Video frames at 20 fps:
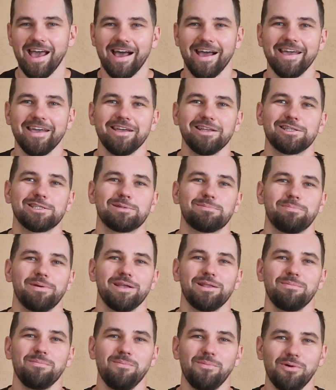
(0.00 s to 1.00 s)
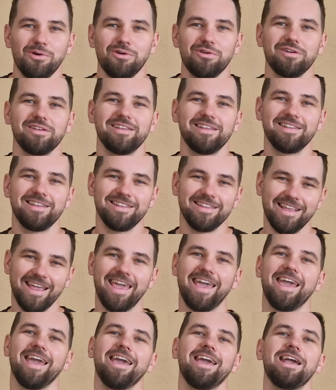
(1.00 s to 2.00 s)
I had spent more than a
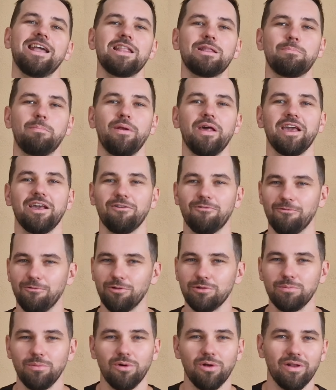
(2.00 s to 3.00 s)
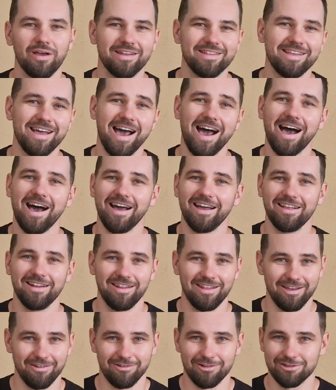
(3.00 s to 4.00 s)
decade playing football at a high
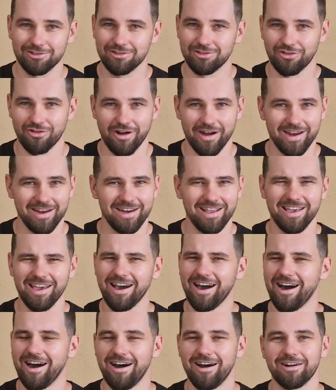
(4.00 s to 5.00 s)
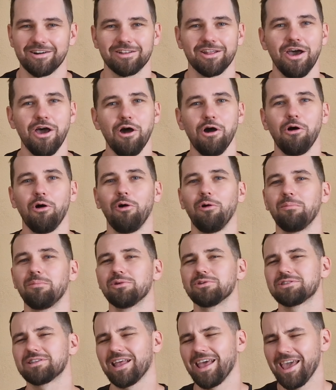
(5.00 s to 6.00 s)
level, training hard
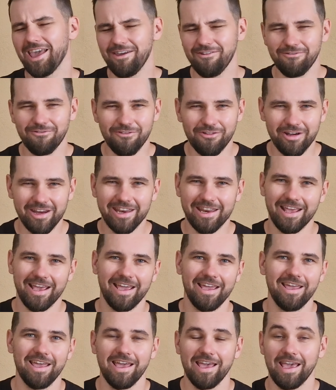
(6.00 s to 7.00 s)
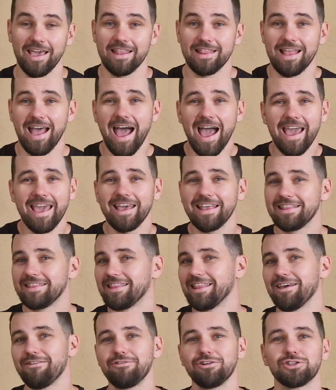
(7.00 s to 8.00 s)
almost every day, and I had
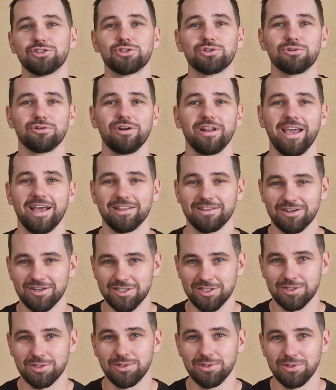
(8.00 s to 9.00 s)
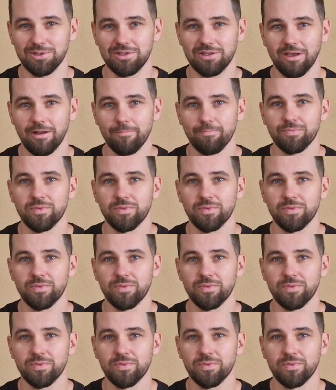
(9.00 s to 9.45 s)
never truly understood